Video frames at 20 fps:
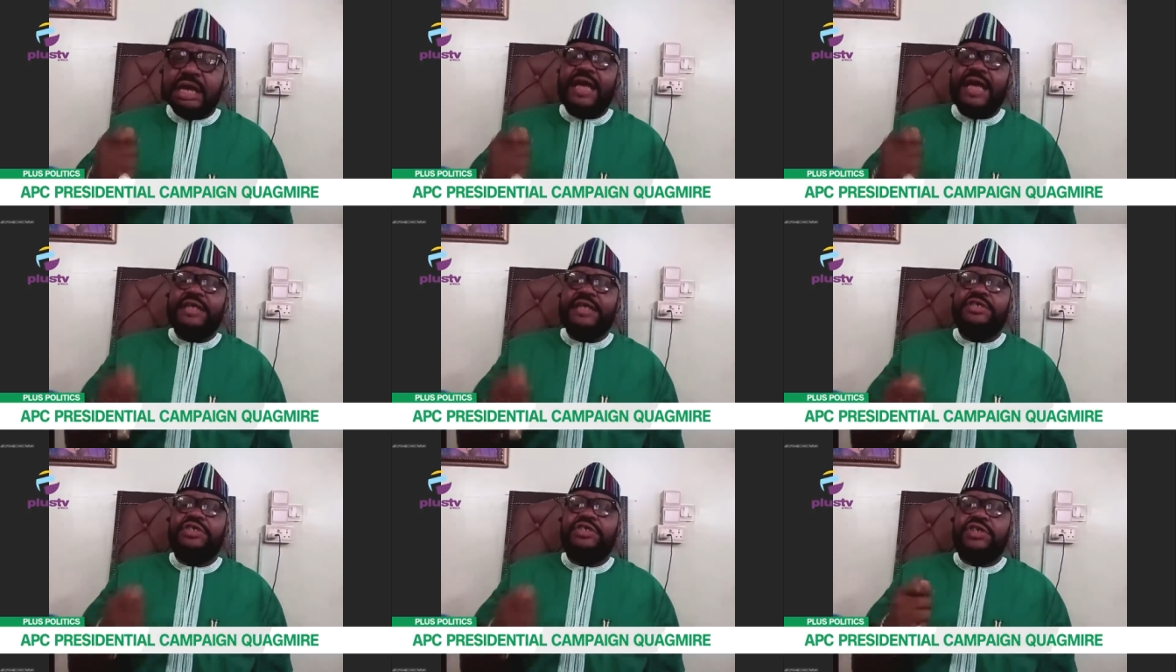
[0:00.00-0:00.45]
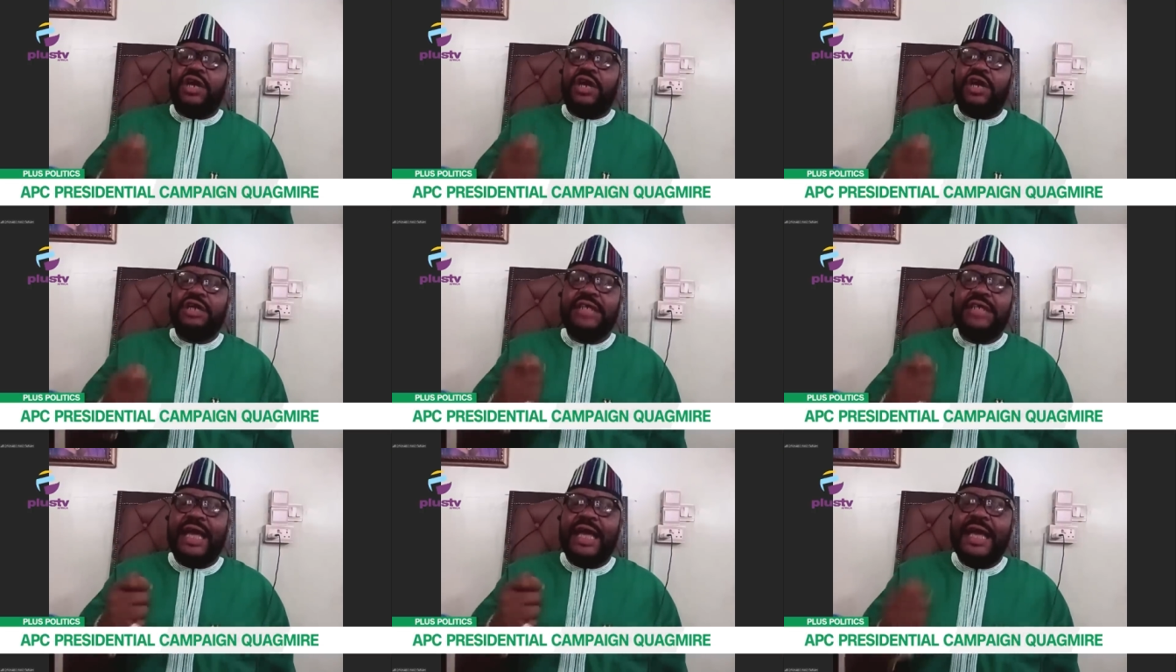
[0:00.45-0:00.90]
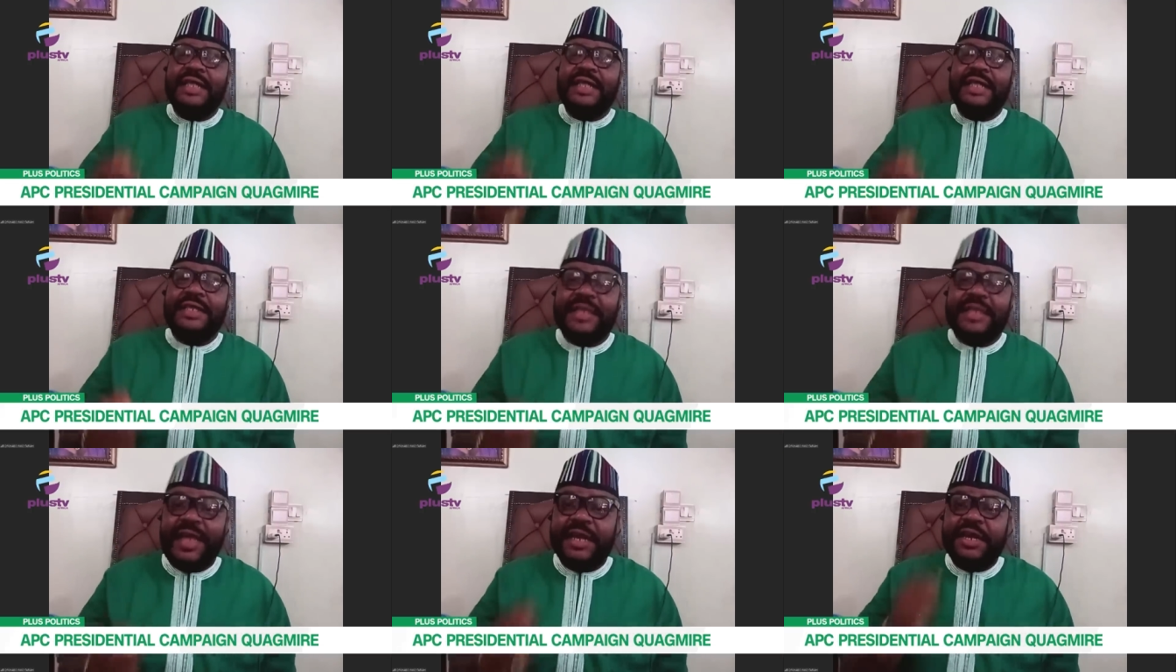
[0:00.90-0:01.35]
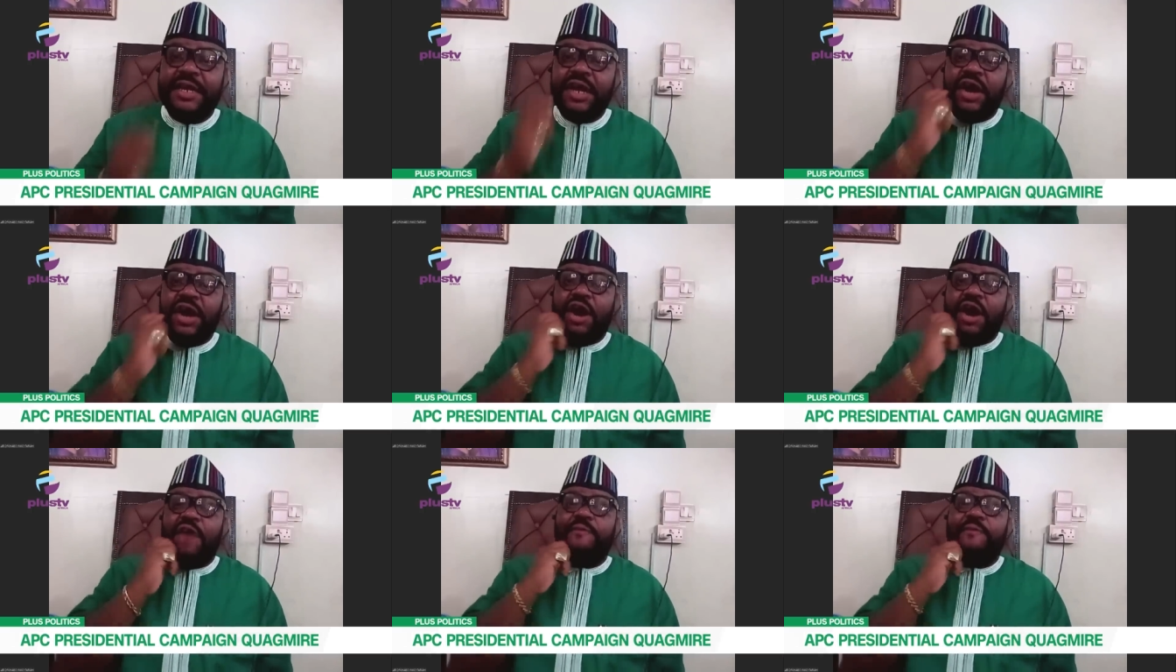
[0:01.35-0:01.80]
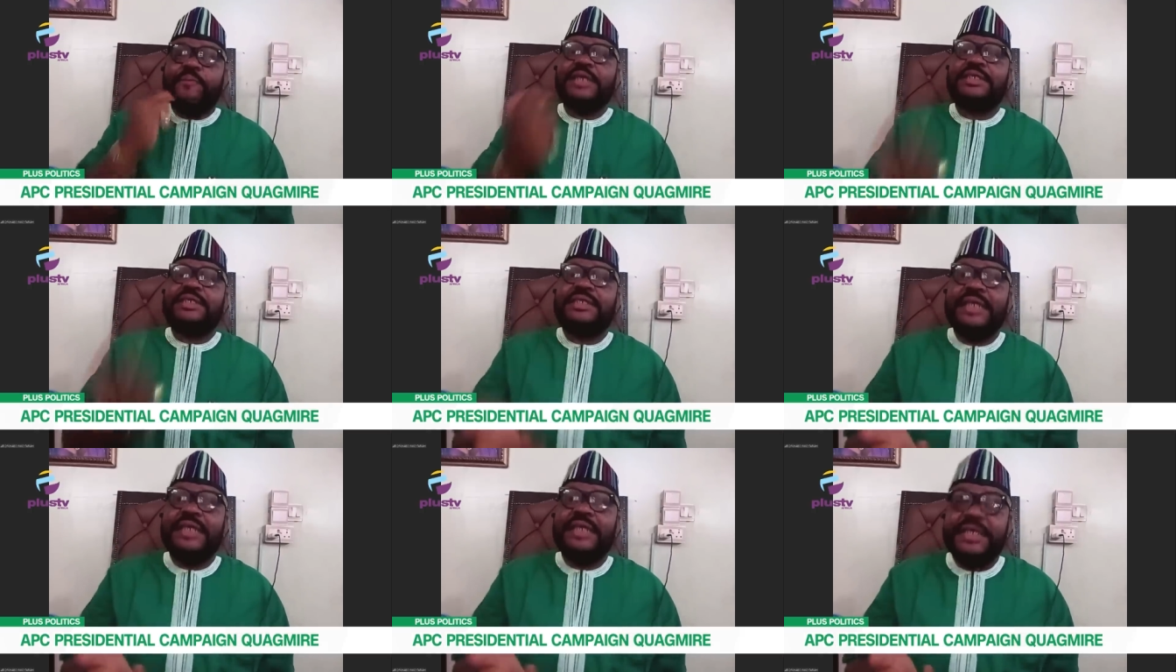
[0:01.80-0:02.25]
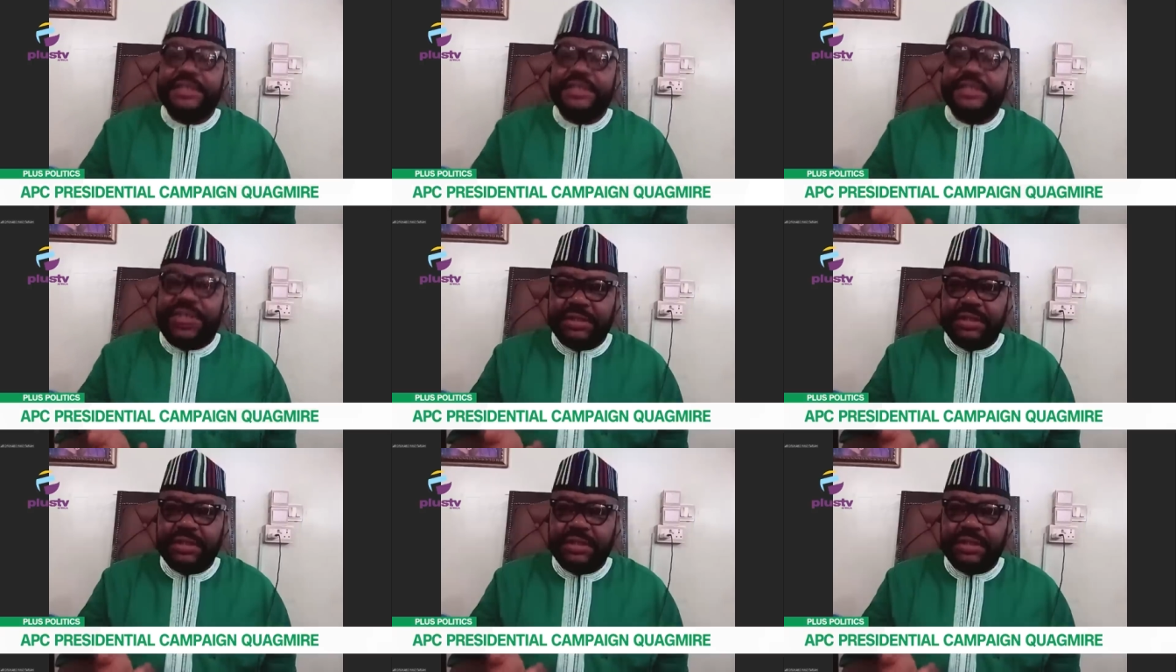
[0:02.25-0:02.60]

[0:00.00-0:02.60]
is just a thing of prestige.